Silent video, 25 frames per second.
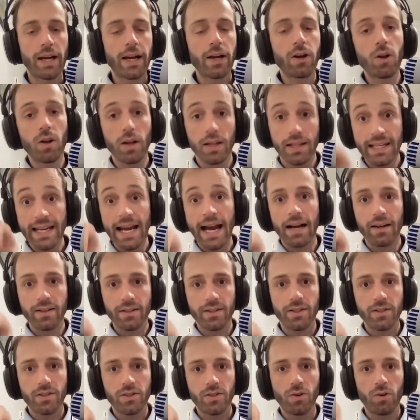I call it the
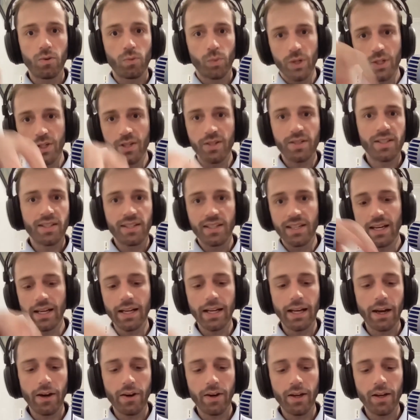access zone, which is the
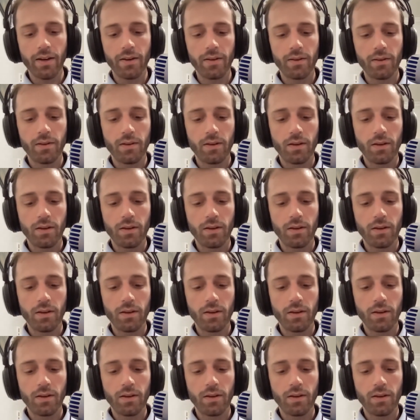seating area.